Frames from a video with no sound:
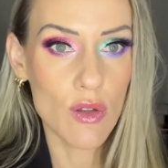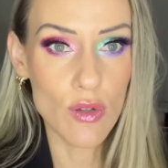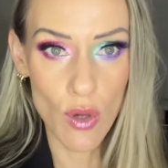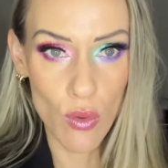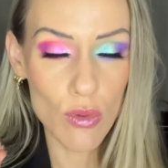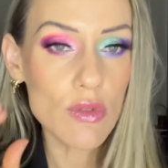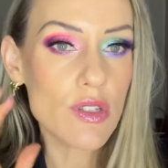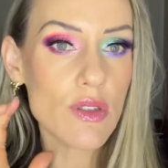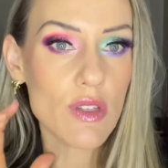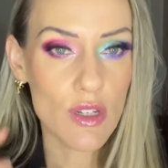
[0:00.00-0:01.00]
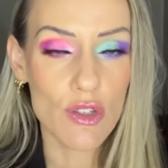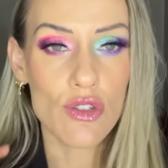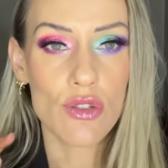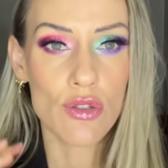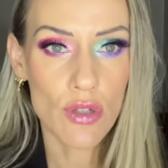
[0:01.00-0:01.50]
gold that is
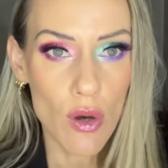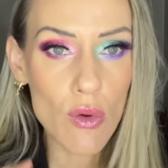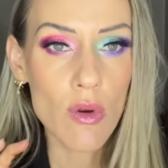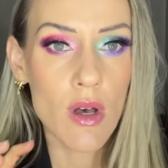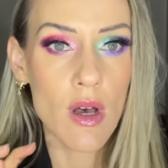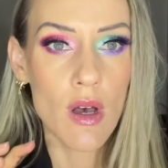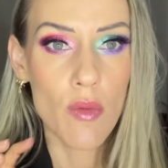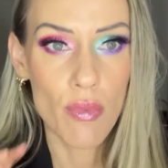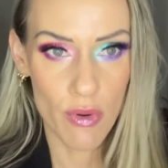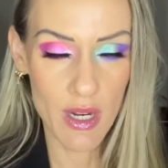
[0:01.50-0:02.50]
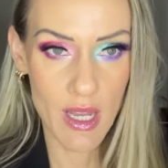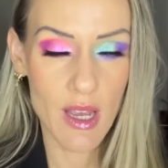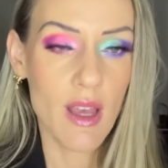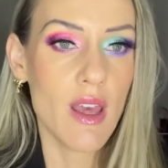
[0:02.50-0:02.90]
so pretty